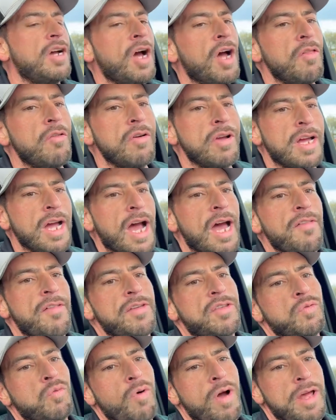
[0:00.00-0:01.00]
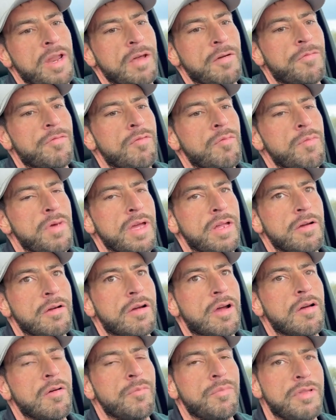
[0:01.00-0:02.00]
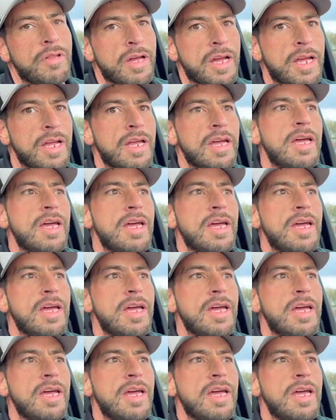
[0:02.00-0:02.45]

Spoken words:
other guy that's waiting for me to complete